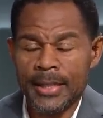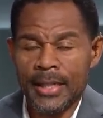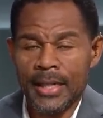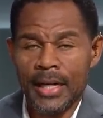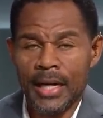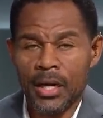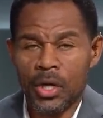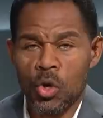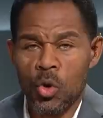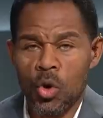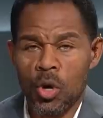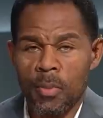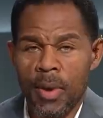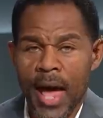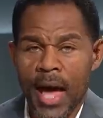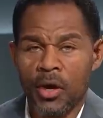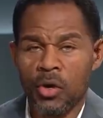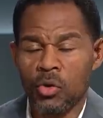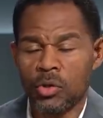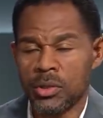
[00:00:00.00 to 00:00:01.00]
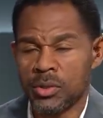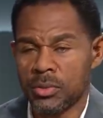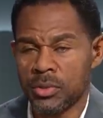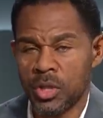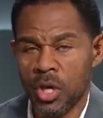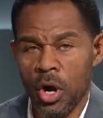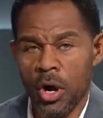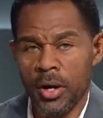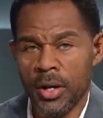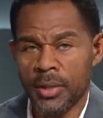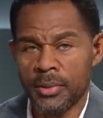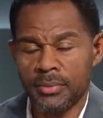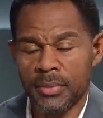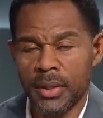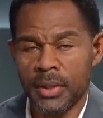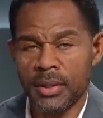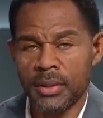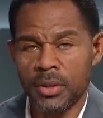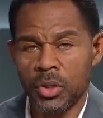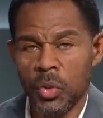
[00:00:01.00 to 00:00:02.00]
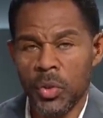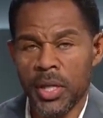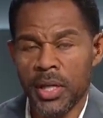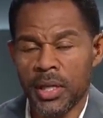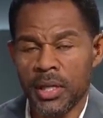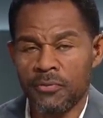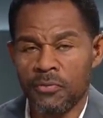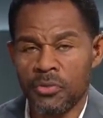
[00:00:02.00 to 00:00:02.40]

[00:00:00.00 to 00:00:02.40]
cornerback who had started in New England